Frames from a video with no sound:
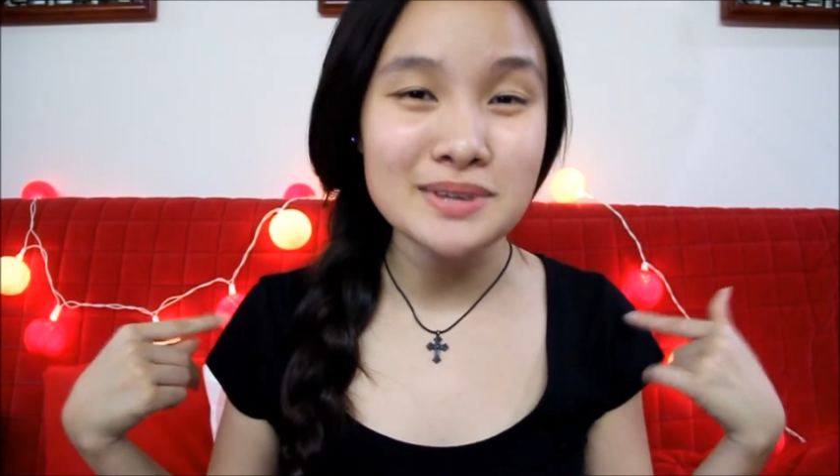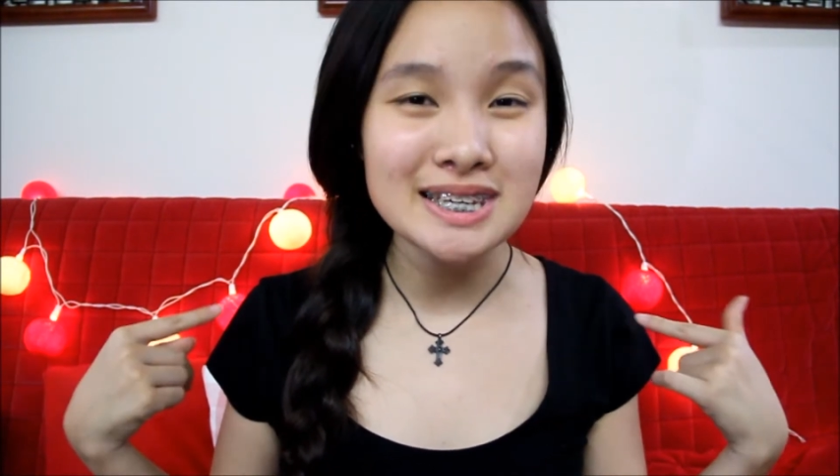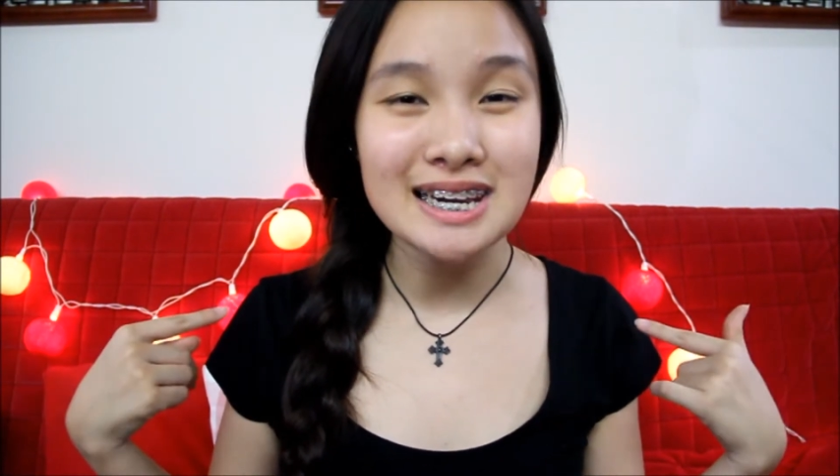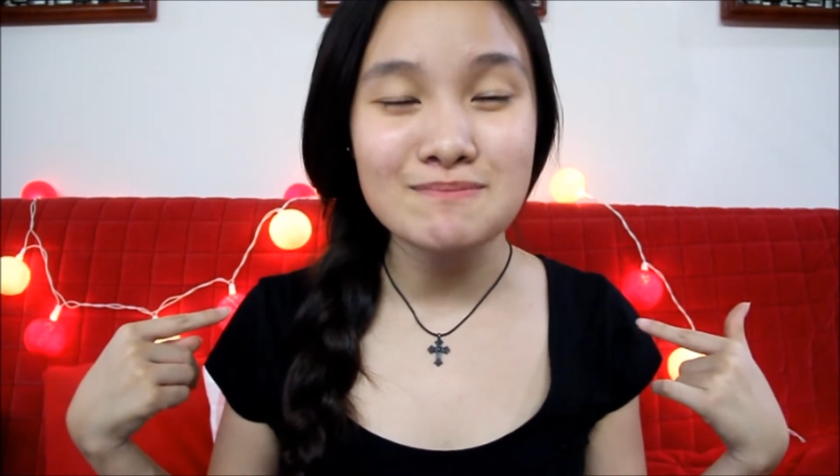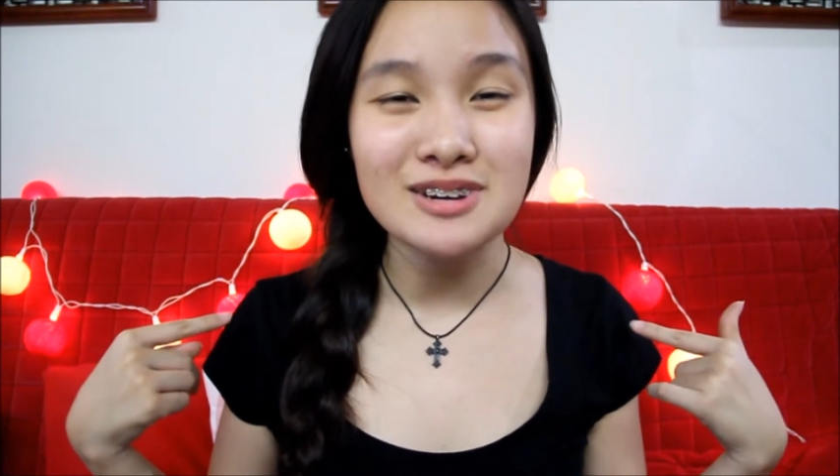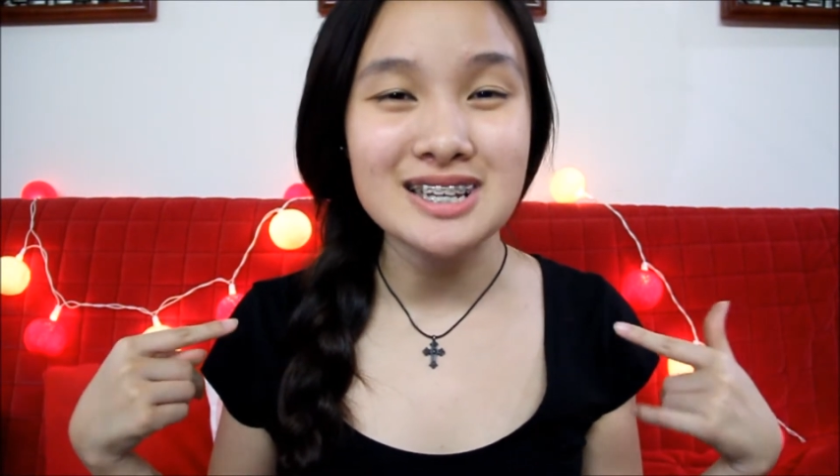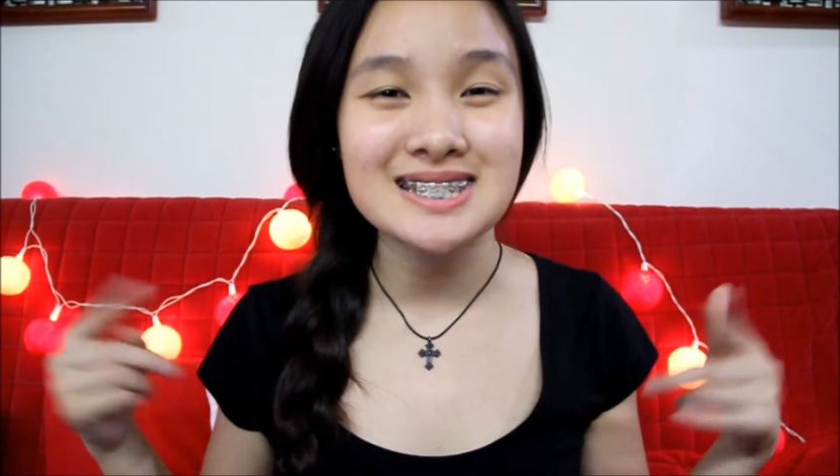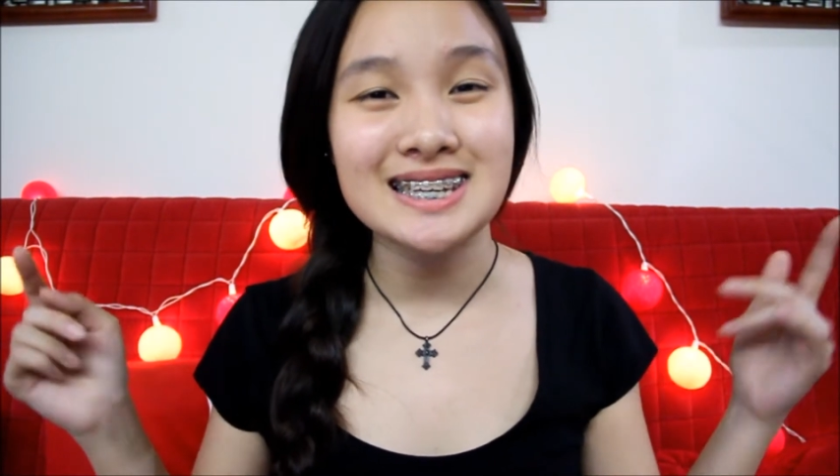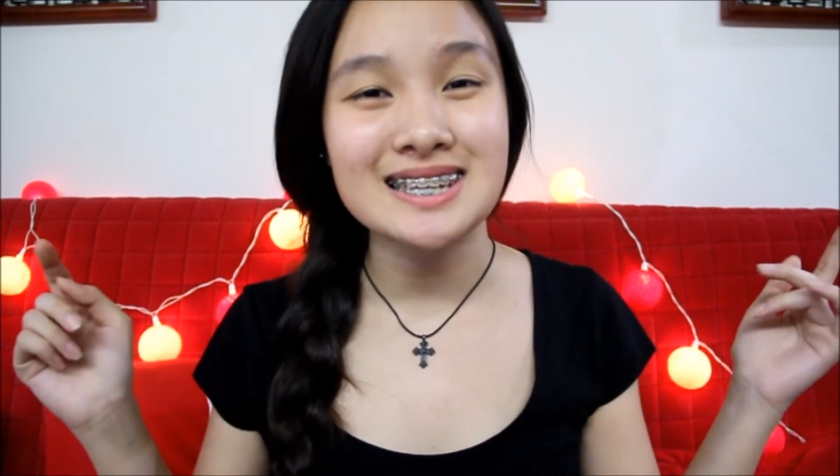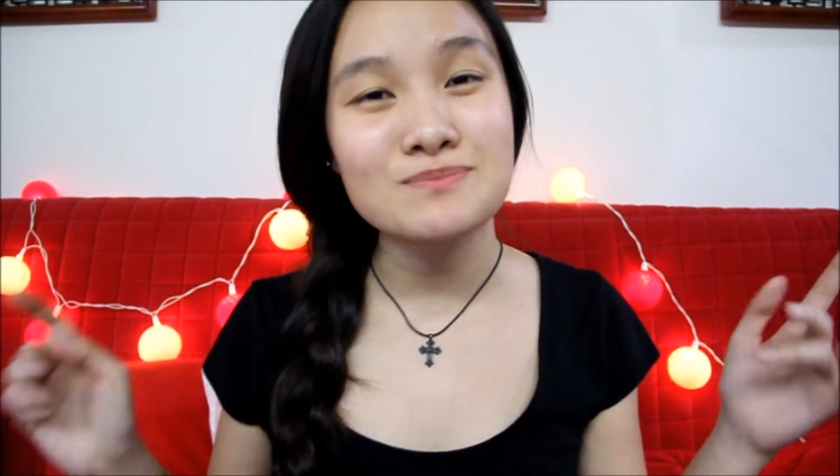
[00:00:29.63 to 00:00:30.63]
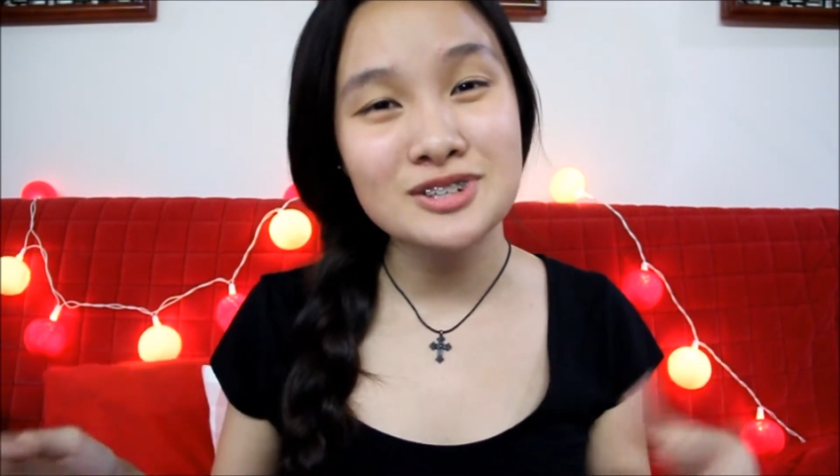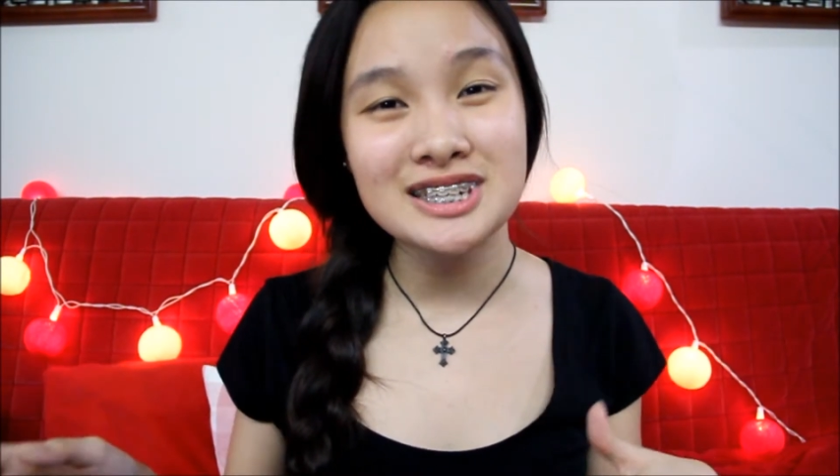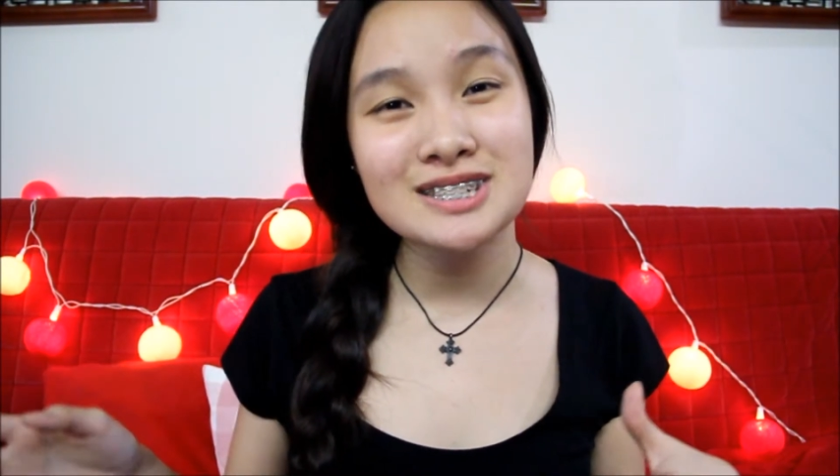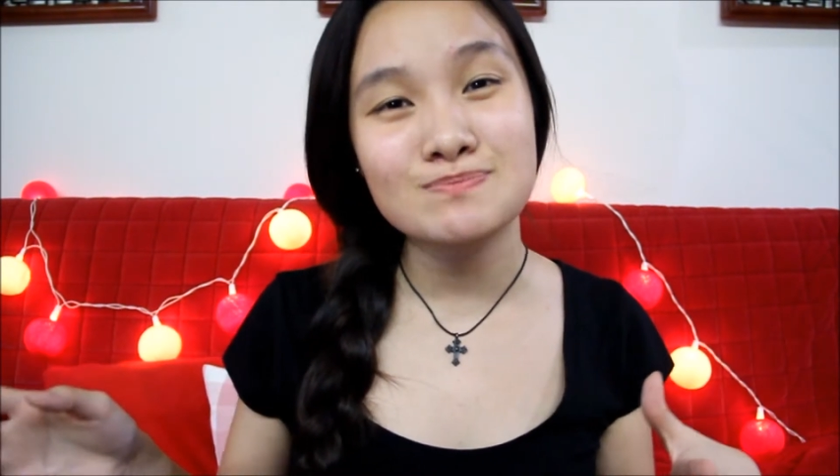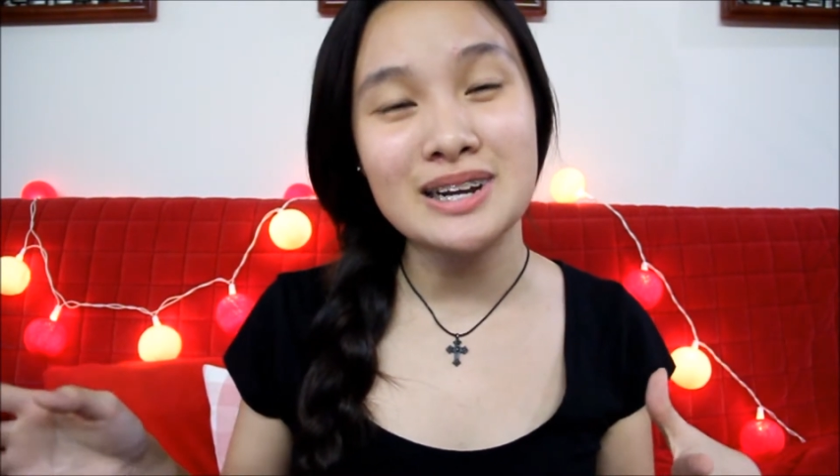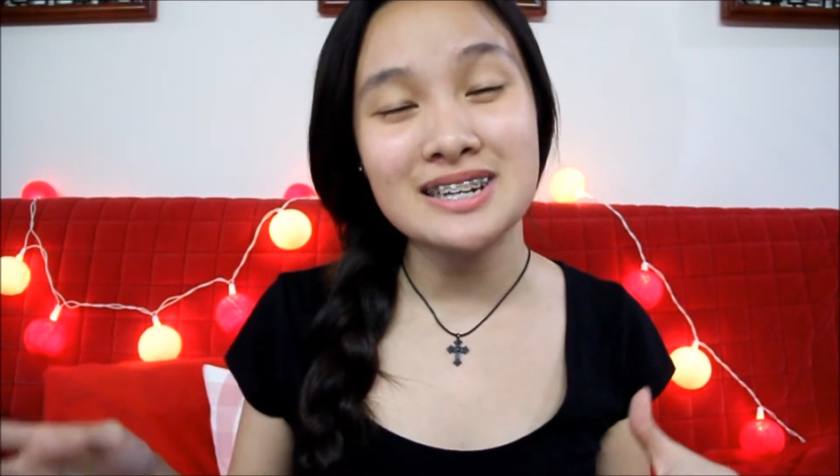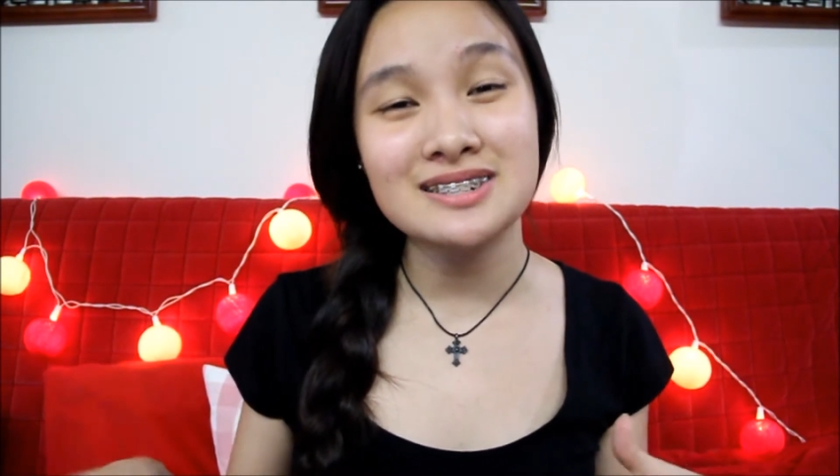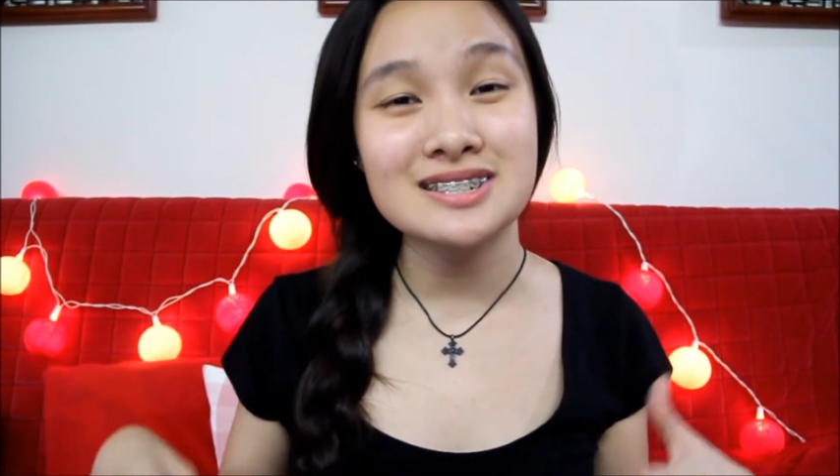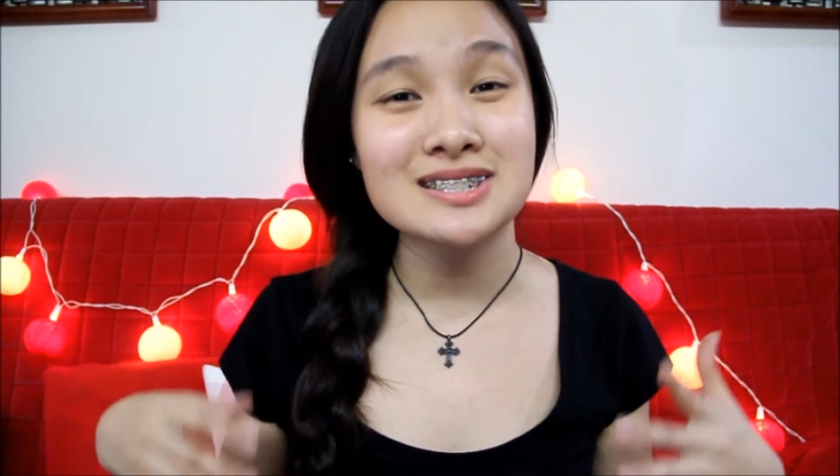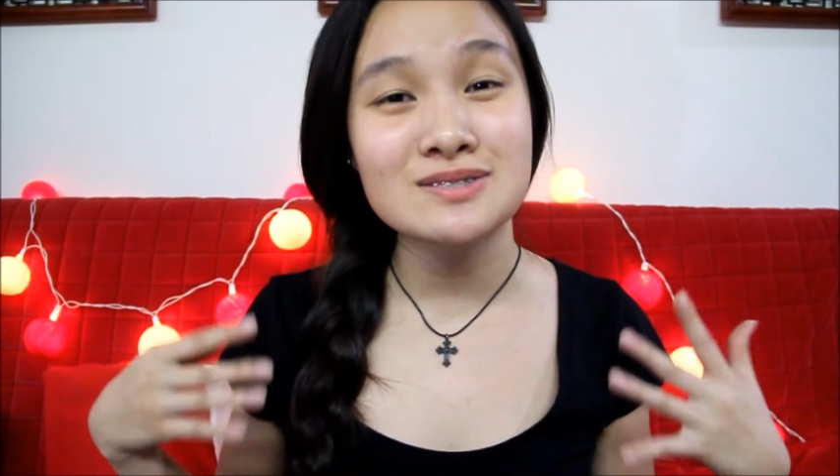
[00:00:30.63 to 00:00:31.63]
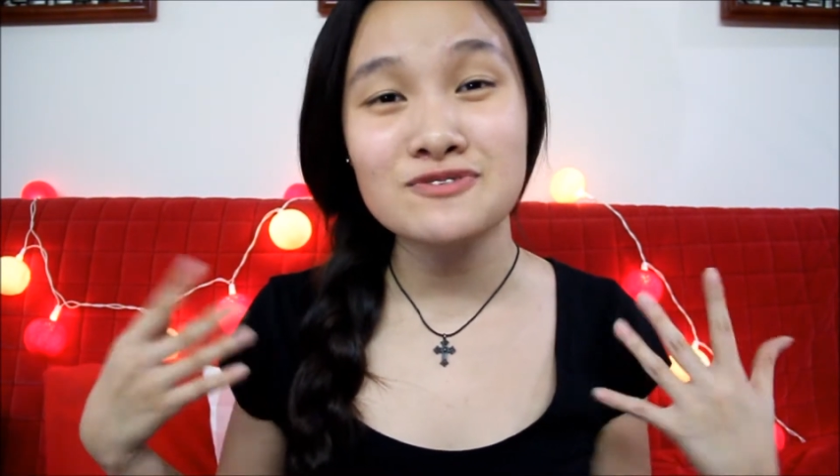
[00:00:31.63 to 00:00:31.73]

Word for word: me unboxing Bookish Bundle's